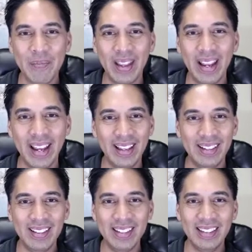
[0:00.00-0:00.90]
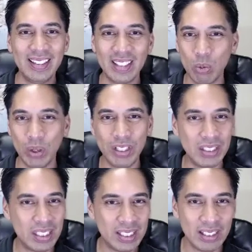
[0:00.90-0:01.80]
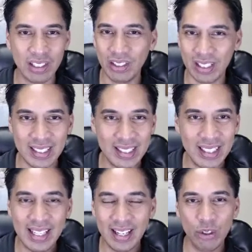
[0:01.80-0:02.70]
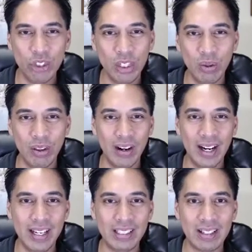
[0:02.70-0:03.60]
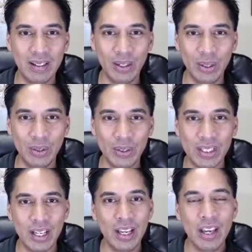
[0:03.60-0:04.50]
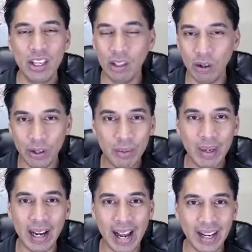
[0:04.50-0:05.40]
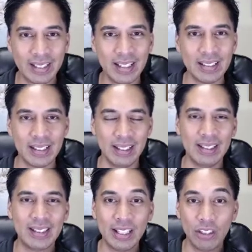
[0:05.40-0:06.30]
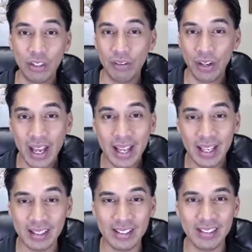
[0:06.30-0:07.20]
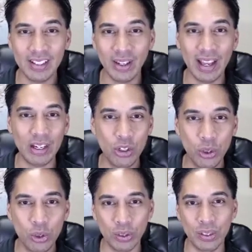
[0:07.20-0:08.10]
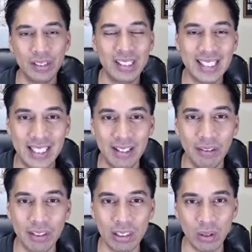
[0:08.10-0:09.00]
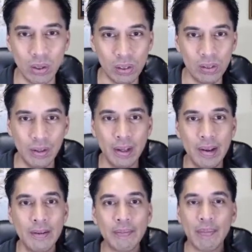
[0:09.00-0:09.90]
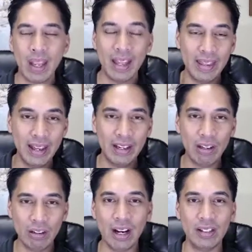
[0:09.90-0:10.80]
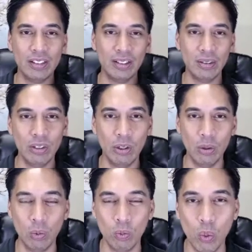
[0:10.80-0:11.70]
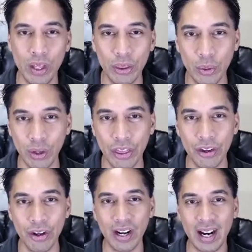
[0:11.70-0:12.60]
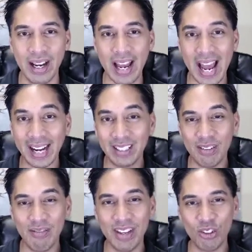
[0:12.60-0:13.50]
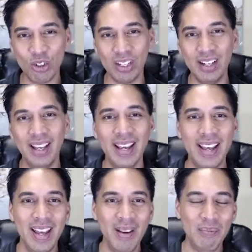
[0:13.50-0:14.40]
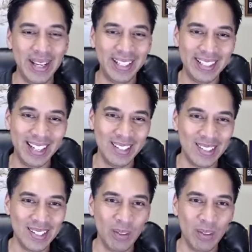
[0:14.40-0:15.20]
And this is where you could see energy with your eyes closed. You learned about accessing the center of your head, that neutral seat of the soul. And then you went through a third eye activation meditation.